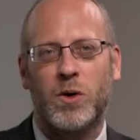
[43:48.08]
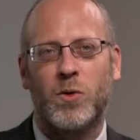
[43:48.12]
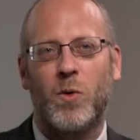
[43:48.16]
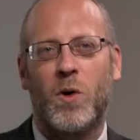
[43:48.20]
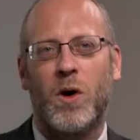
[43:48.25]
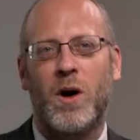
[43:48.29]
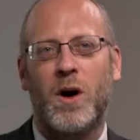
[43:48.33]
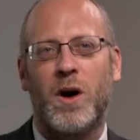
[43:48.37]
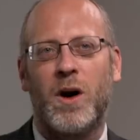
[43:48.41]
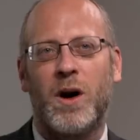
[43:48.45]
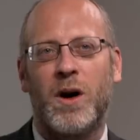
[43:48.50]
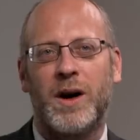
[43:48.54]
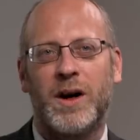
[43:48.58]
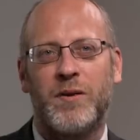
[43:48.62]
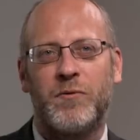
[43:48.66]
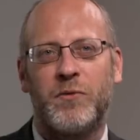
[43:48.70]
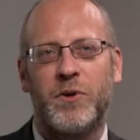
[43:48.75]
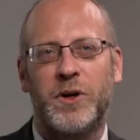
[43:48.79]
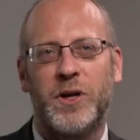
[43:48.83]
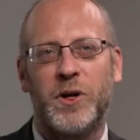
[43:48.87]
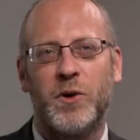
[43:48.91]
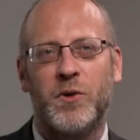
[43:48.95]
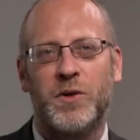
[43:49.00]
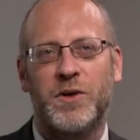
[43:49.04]
War,
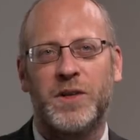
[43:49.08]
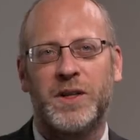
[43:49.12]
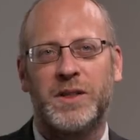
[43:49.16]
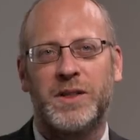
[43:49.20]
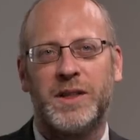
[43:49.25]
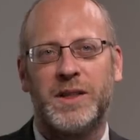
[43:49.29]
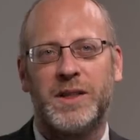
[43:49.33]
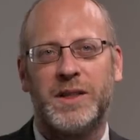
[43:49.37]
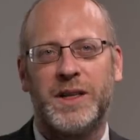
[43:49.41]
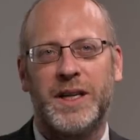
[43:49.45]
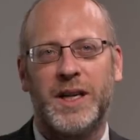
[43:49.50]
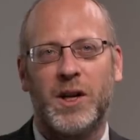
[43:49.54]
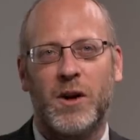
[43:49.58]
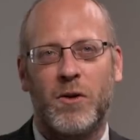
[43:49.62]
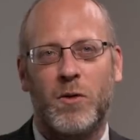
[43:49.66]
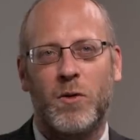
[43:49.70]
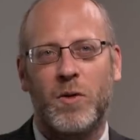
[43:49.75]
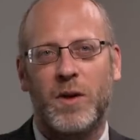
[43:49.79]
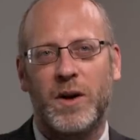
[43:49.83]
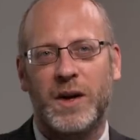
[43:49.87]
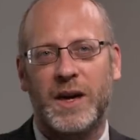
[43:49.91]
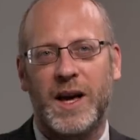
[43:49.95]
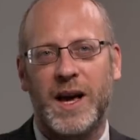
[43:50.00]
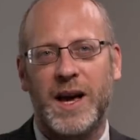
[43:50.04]
if we use it in the
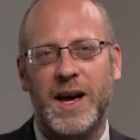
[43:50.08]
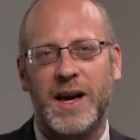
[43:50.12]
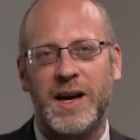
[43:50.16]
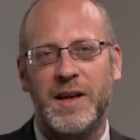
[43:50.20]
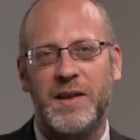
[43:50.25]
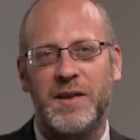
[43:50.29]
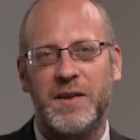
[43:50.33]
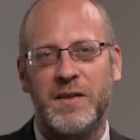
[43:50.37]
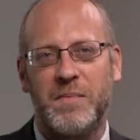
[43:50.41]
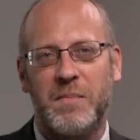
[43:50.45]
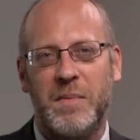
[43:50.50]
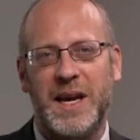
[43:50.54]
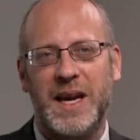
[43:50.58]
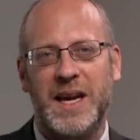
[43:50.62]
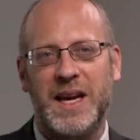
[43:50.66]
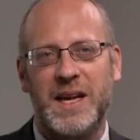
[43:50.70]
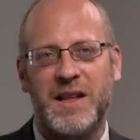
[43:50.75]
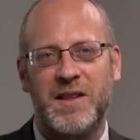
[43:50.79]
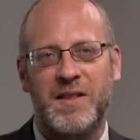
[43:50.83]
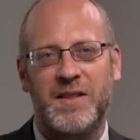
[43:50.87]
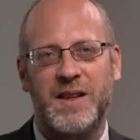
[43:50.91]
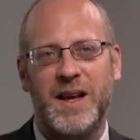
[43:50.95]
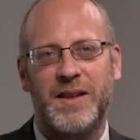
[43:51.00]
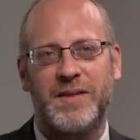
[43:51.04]
lower case,
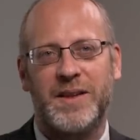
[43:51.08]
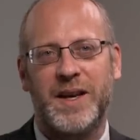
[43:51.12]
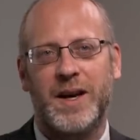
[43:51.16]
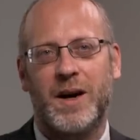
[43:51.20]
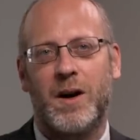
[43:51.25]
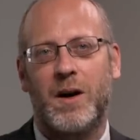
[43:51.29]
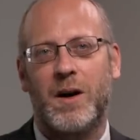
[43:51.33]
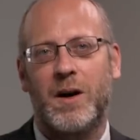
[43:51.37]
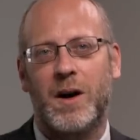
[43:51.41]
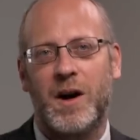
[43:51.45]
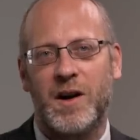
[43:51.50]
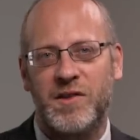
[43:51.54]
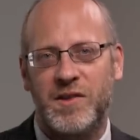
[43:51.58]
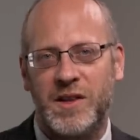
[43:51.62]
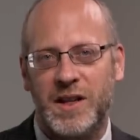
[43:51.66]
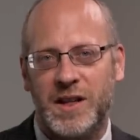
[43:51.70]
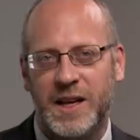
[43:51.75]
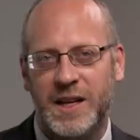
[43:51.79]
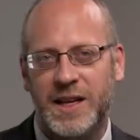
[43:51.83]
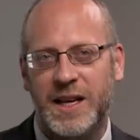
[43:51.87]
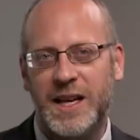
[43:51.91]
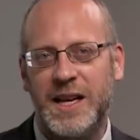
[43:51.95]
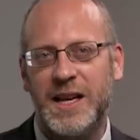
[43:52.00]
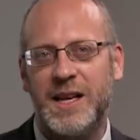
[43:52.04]
means that there are
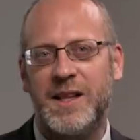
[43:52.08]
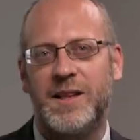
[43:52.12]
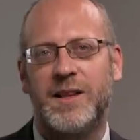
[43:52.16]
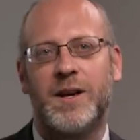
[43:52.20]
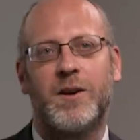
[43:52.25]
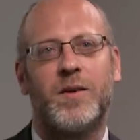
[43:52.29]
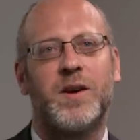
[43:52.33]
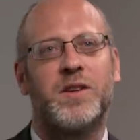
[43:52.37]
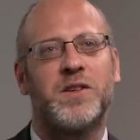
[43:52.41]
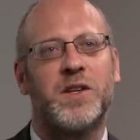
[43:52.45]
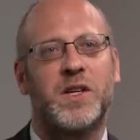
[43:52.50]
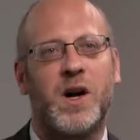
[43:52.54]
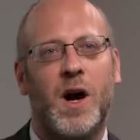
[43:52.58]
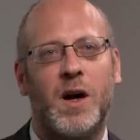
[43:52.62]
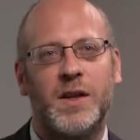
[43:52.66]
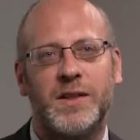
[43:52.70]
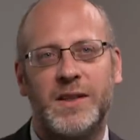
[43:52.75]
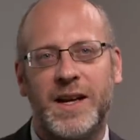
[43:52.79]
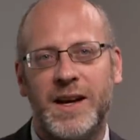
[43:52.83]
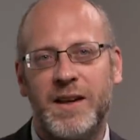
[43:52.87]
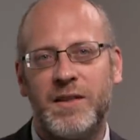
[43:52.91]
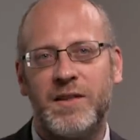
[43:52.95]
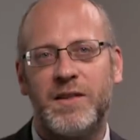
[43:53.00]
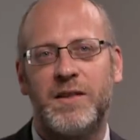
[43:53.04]
hostilities, there is a
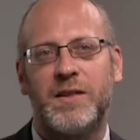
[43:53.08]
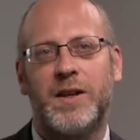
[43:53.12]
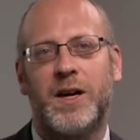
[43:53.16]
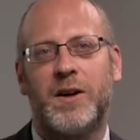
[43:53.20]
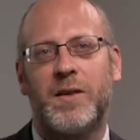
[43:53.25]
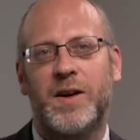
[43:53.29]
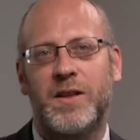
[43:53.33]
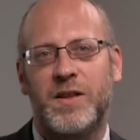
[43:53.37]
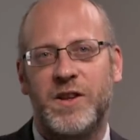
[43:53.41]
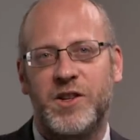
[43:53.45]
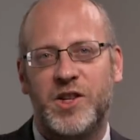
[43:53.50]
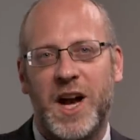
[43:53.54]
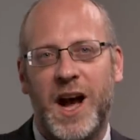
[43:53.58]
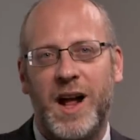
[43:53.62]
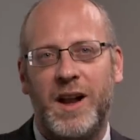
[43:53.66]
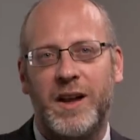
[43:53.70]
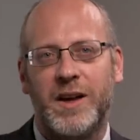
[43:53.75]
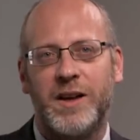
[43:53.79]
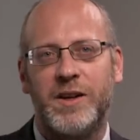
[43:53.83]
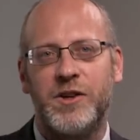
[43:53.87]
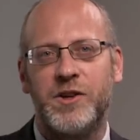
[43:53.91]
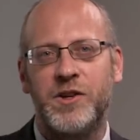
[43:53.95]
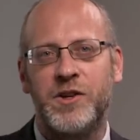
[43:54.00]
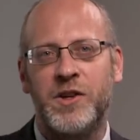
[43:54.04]
contest, there is a
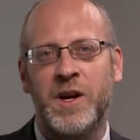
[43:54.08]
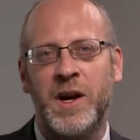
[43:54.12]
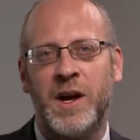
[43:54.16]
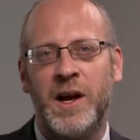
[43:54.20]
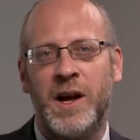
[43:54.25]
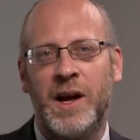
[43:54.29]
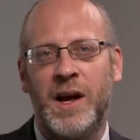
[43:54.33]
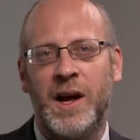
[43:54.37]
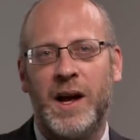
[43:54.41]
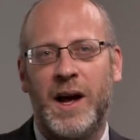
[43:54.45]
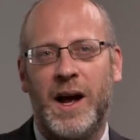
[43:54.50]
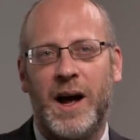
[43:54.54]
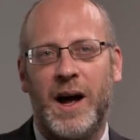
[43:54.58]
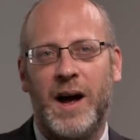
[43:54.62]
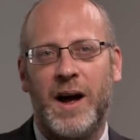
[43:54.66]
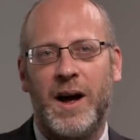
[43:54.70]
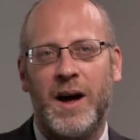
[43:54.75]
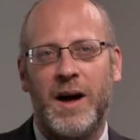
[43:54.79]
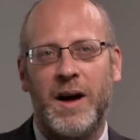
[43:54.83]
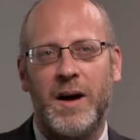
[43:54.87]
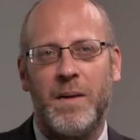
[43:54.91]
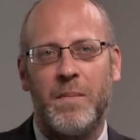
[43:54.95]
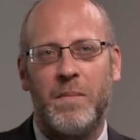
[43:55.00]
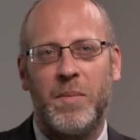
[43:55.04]
challenge,
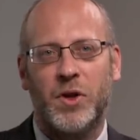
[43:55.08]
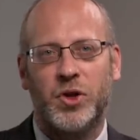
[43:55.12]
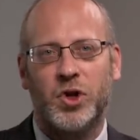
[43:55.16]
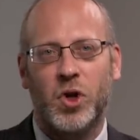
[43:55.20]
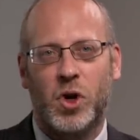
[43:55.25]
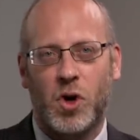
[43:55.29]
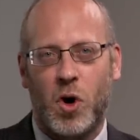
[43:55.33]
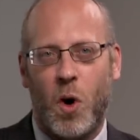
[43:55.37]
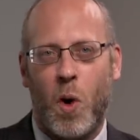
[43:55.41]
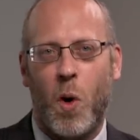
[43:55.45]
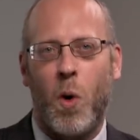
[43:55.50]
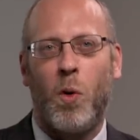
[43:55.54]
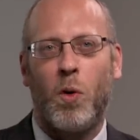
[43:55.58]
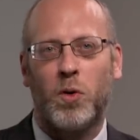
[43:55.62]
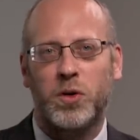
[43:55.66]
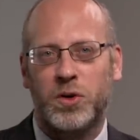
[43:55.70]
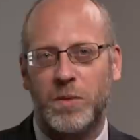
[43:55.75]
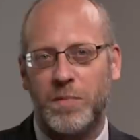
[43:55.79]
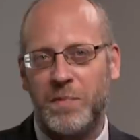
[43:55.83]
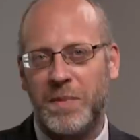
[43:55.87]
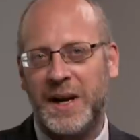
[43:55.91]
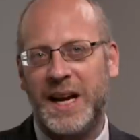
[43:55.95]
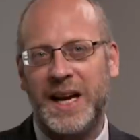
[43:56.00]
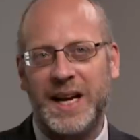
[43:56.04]
but the
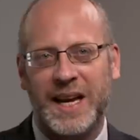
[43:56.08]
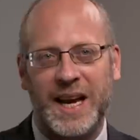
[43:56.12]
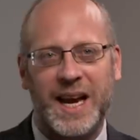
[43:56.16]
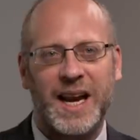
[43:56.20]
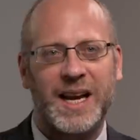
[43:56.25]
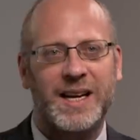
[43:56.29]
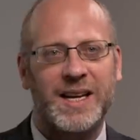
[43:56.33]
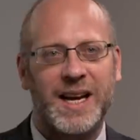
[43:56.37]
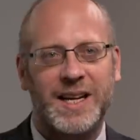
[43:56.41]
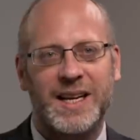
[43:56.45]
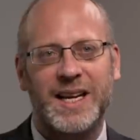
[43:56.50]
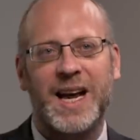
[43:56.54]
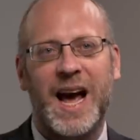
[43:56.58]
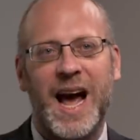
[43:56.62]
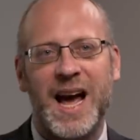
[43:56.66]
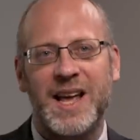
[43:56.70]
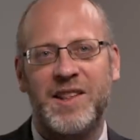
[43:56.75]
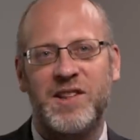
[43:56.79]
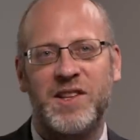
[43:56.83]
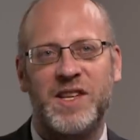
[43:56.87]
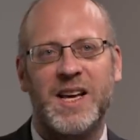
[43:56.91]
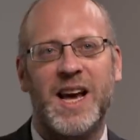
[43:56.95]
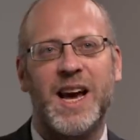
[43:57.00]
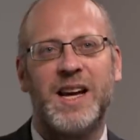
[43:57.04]
cold meaning that it
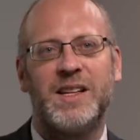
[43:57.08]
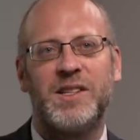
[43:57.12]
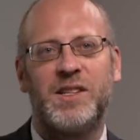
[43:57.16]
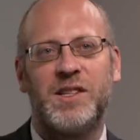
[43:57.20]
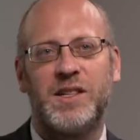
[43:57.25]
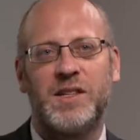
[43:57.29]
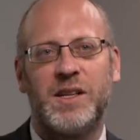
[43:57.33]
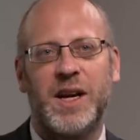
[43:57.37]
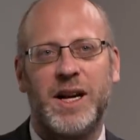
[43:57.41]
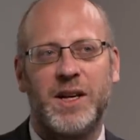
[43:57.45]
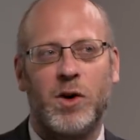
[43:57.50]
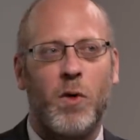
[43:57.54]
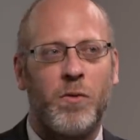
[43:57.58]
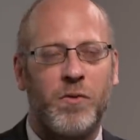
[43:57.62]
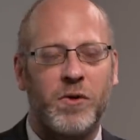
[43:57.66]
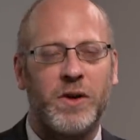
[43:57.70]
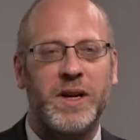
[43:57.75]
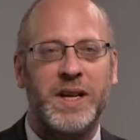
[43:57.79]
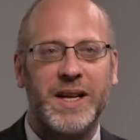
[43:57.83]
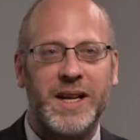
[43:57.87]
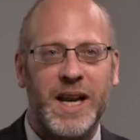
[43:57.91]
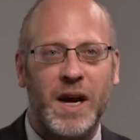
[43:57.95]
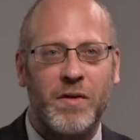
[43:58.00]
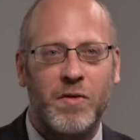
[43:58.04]
has yet, and
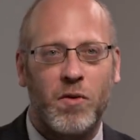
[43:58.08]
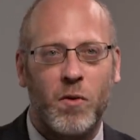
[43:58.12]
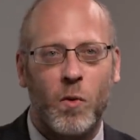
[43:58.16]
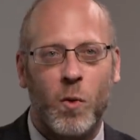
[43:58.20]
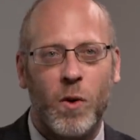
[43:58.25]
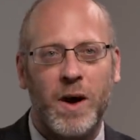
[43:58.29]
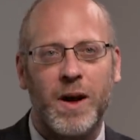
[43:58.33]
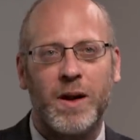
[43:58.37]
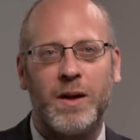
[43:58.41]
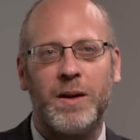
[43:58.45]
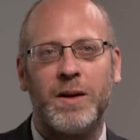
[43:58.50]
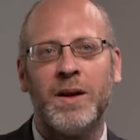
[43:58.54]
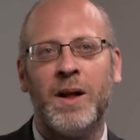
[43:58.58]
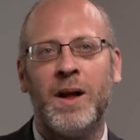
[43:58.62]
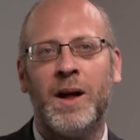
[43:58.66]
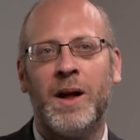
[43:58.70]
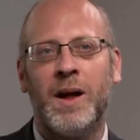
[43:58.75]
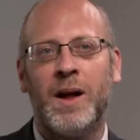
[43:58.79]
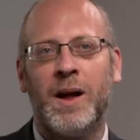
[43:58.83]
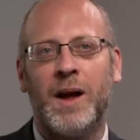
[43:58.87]
hopefully never will,